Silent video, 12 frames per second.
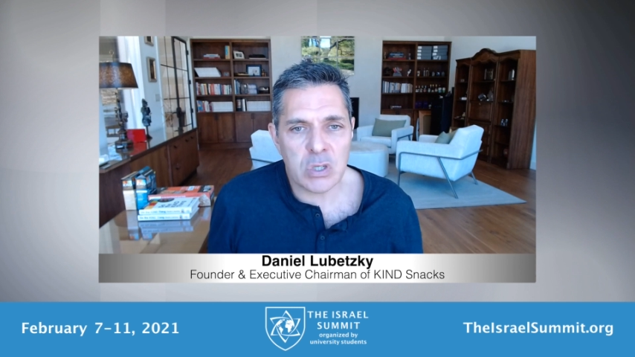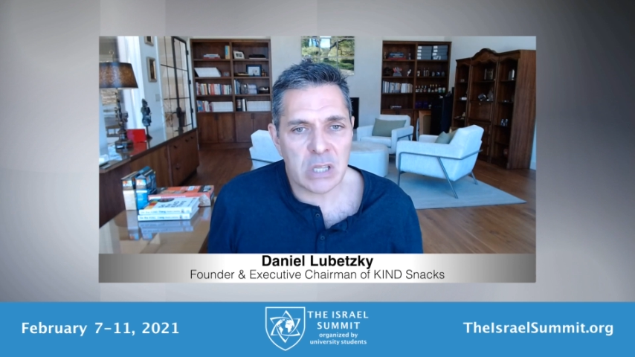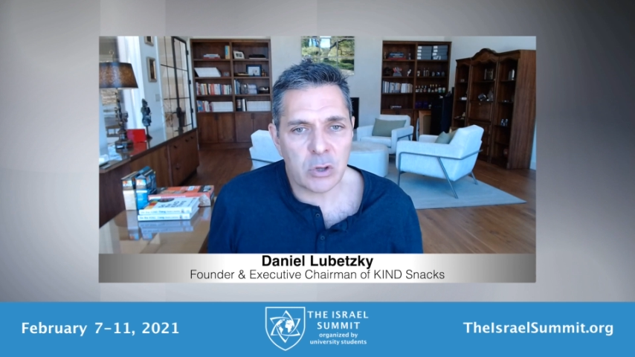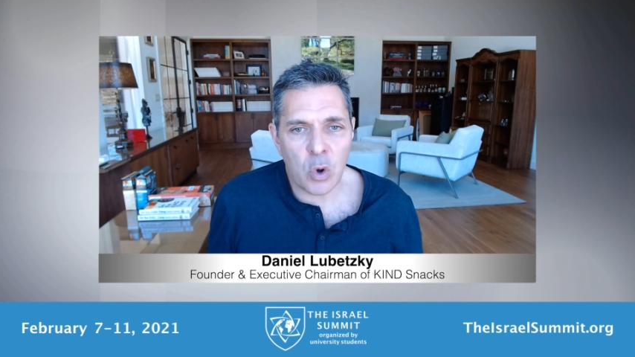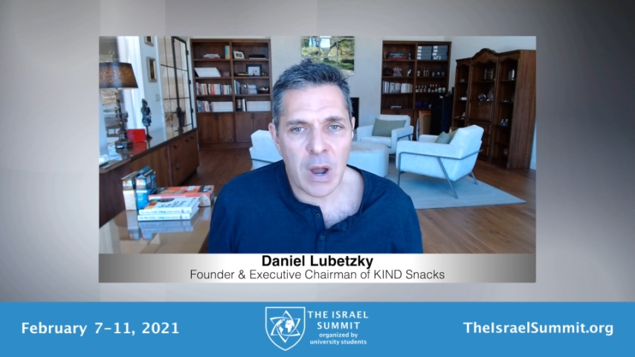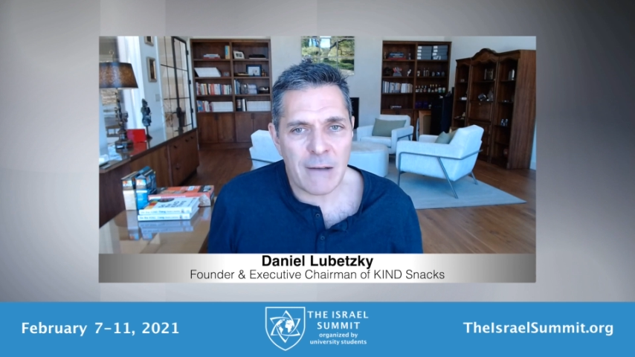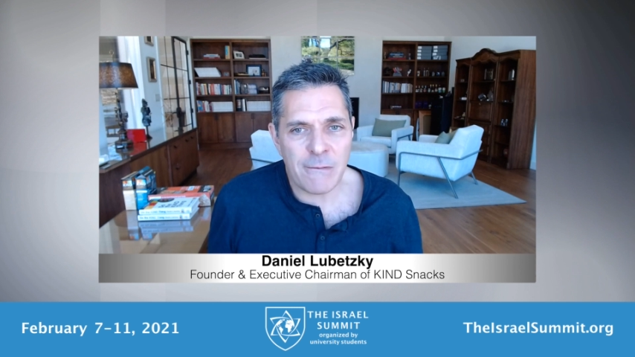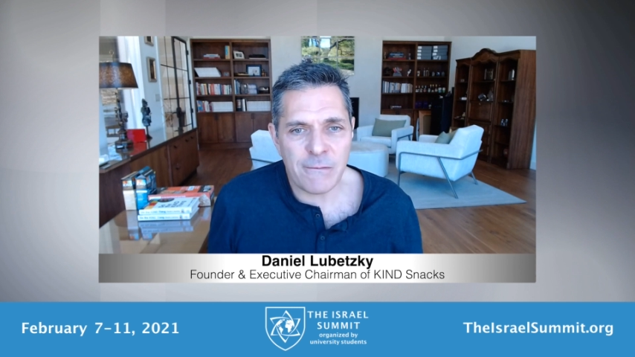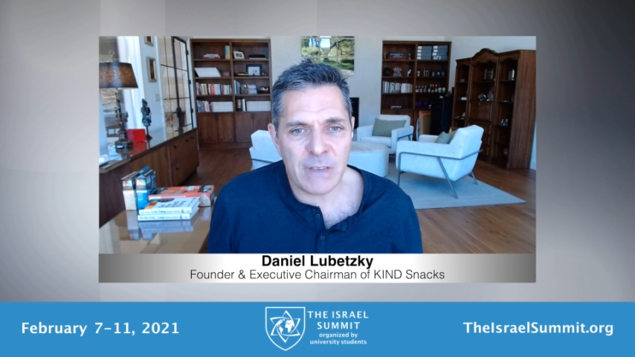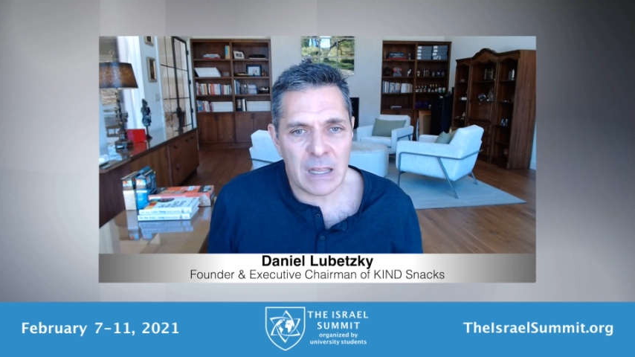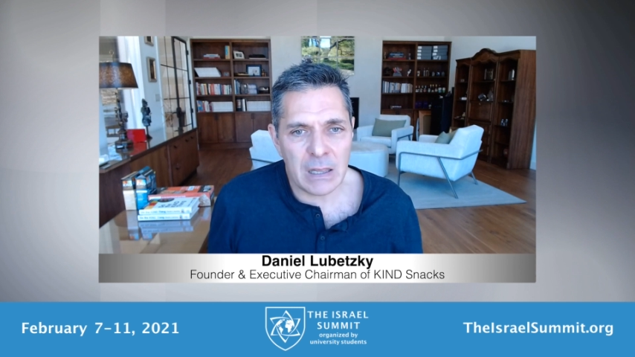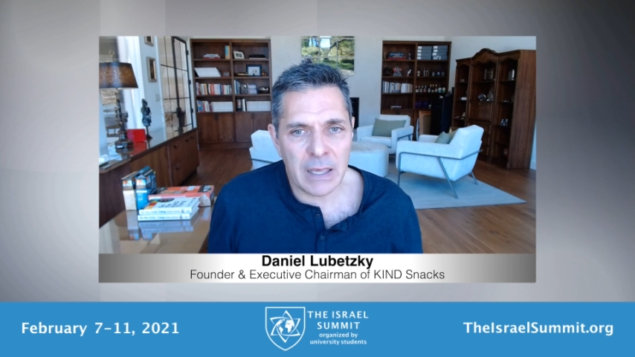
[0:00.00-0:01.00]
that don't have
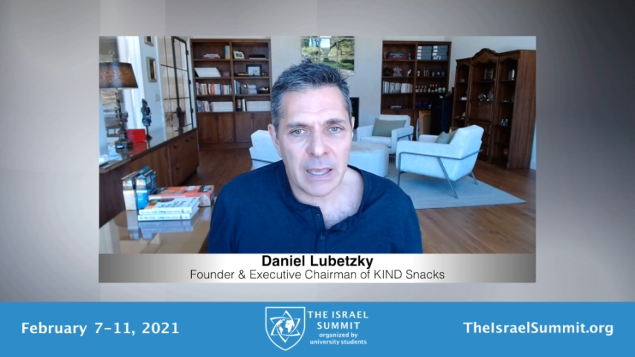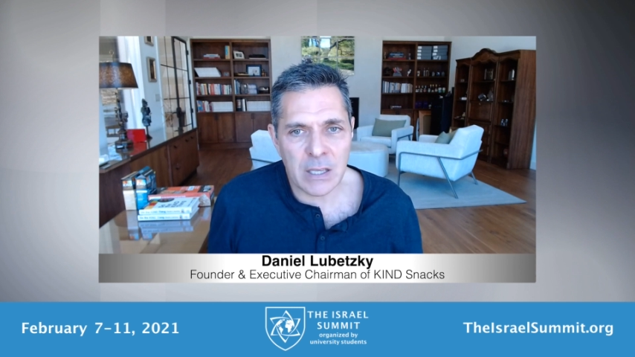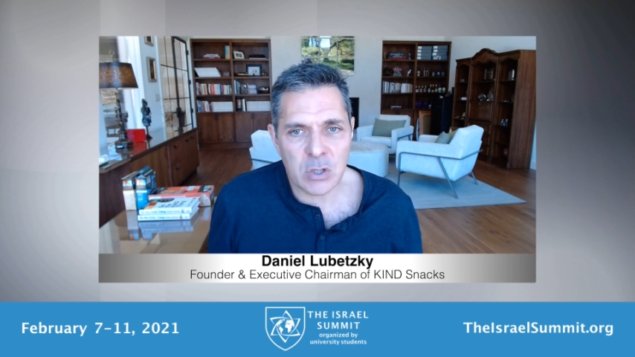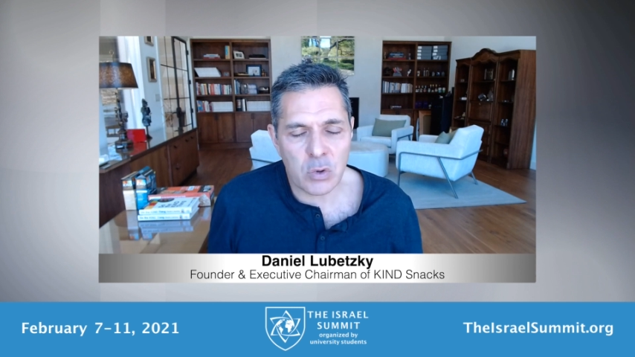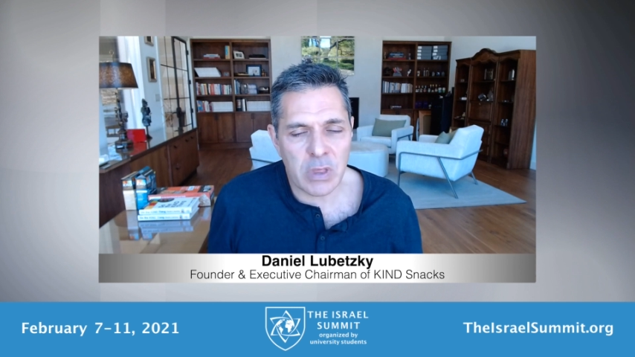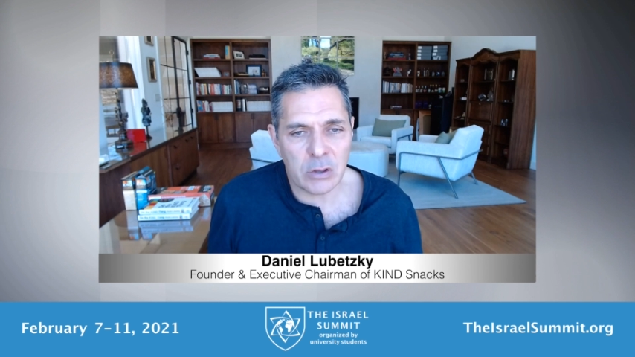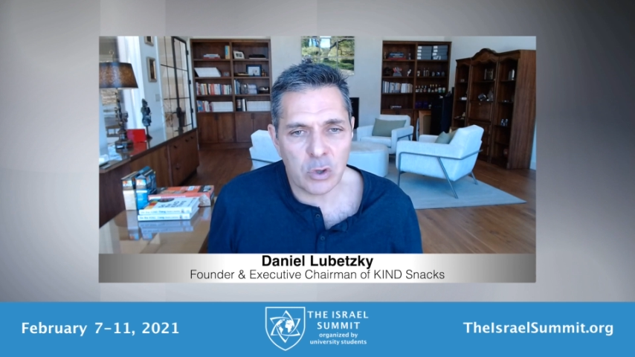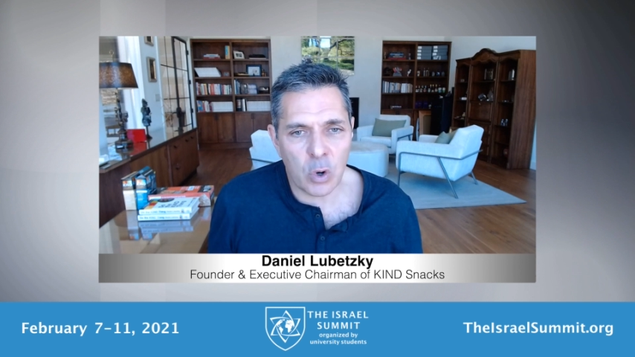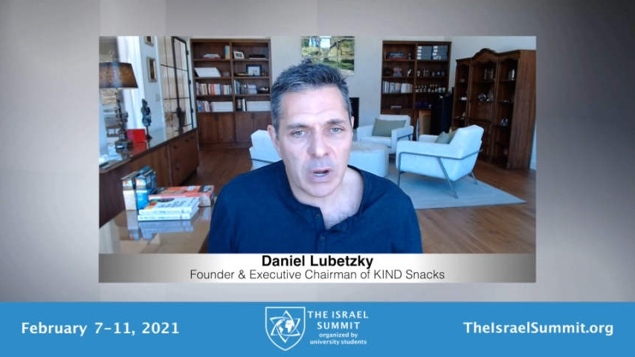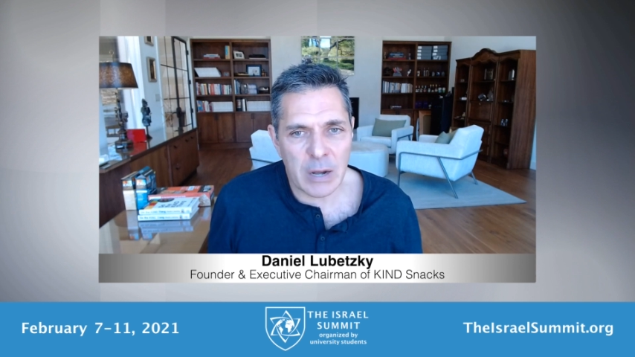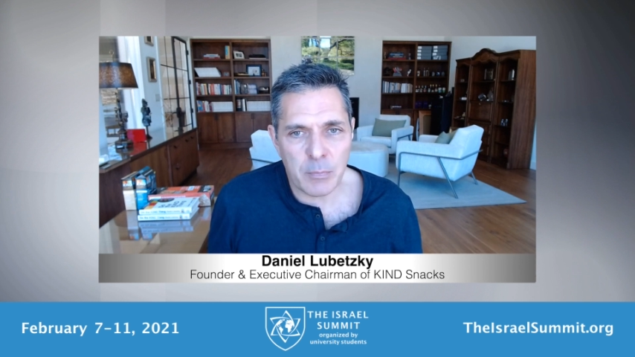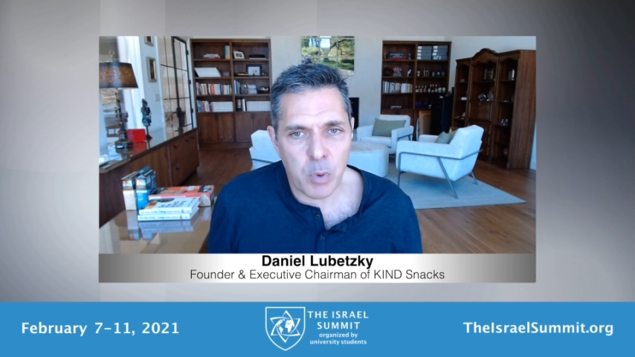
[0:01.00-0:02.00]
feelings or that don't
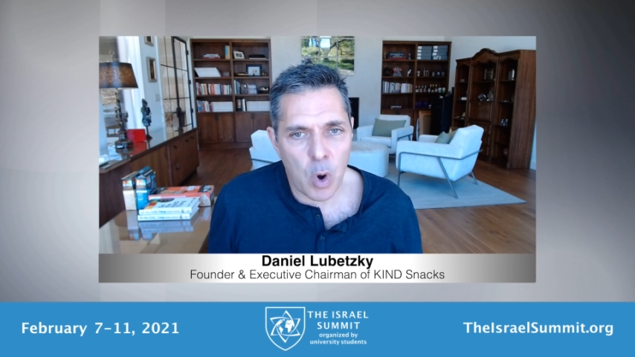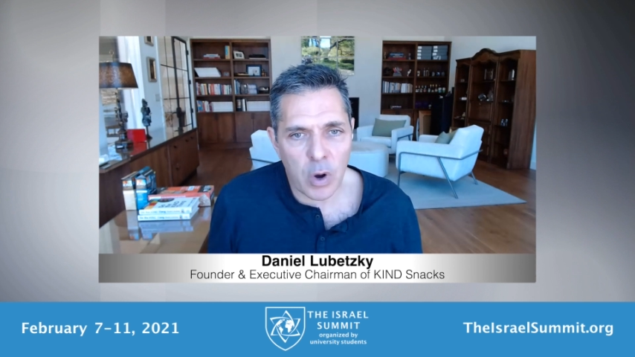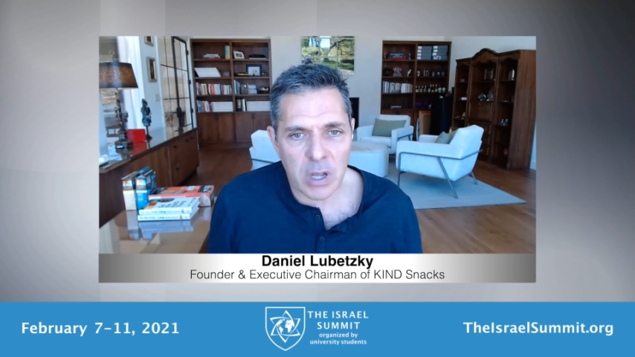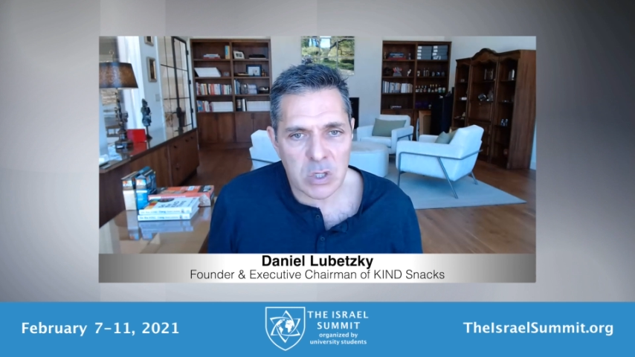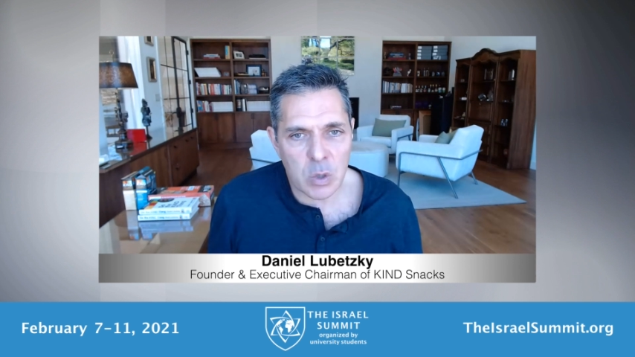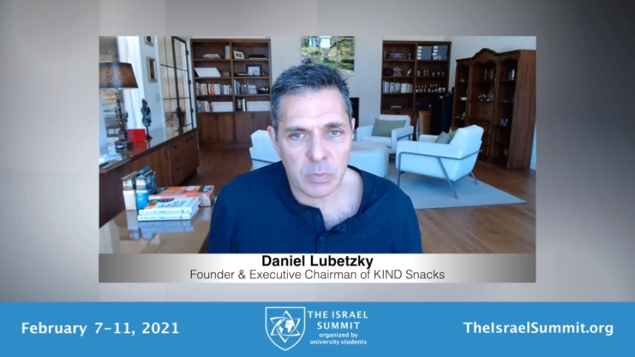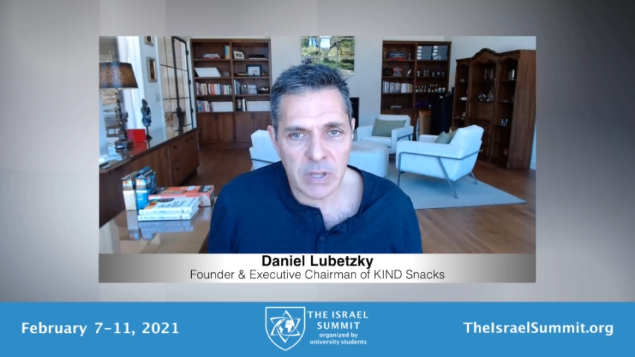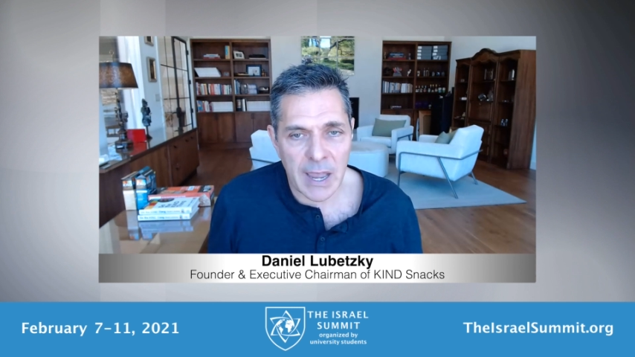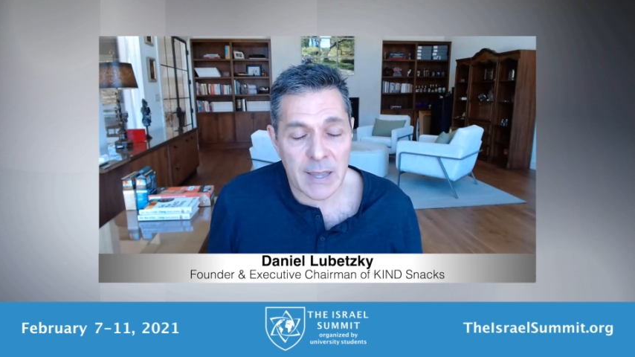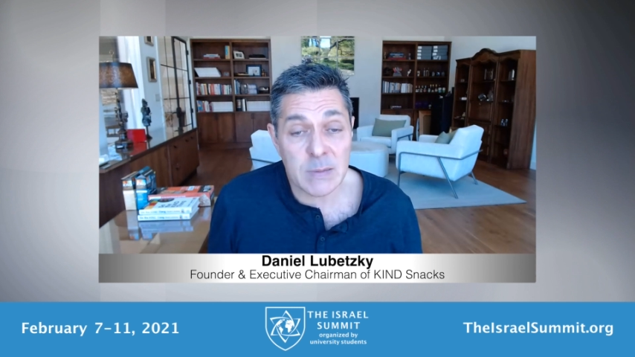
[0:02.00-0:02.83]
get broken sometimes,